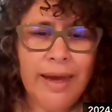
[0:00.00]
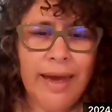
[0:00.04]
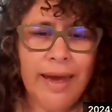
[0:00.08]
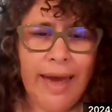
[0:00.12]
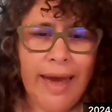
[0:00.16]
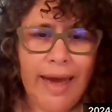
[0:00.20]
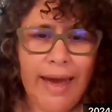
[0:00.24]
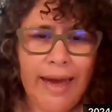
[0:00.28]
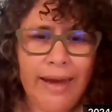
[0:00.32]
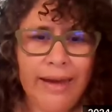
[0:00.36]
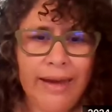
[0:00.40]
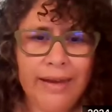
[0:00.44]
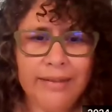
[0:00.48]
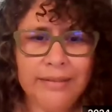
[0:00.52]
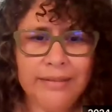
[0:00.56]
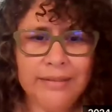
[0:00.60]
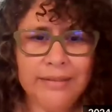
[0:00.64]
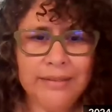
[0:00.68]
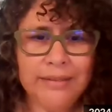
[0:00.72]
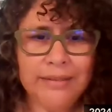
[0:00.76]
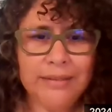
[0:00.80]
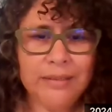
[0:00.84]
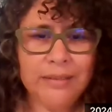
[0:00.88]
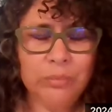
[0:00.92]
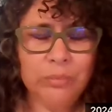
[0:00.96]
And
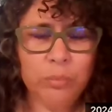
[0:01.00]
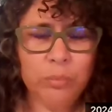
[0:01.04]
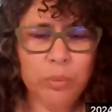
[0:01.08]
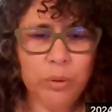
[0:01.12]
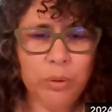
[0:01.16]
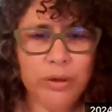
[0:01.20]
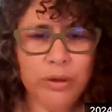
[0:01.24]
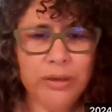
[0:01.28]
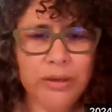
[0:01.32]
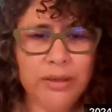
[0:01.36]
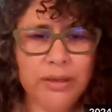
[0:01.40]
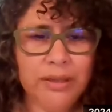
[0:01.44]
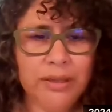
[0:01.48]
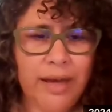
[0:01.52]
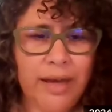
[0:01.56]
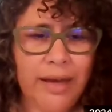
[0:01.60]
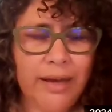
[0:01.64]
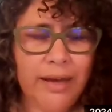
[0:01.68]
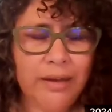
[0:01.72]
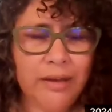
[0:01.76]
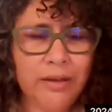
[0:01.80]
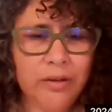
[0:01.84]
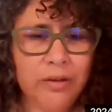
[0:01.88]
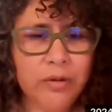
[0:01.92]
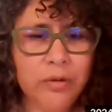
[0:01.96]
it's important that
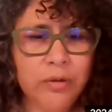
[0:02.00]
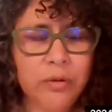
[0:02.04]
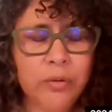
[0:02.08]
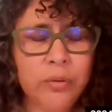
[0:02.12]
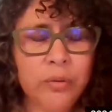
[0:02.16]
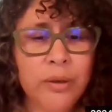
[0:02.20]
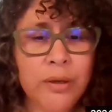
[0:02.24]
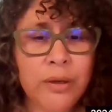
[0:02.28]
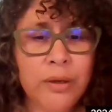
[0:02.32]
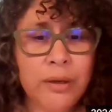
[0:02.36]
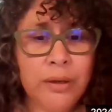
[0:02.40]
you